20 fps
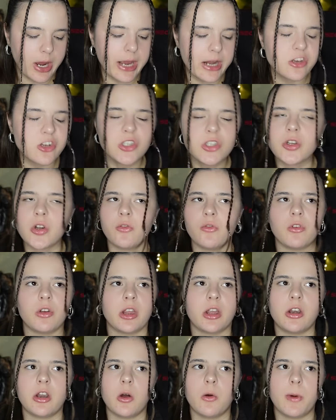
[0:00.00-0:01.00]
I just don't
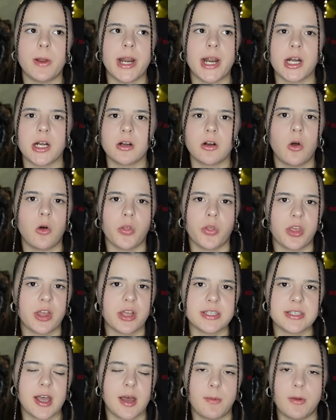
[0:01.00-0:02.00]
really know where that whole thing
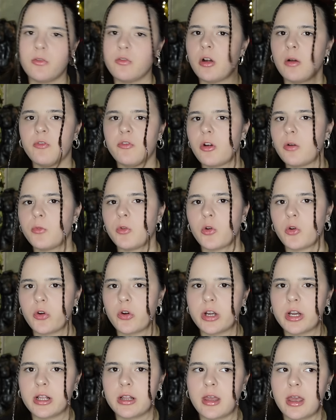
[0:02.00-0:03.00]
is coming from the
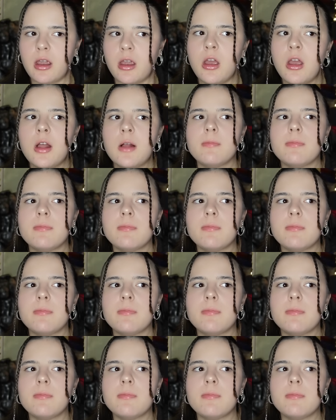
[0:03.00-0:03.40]
hurting. Like,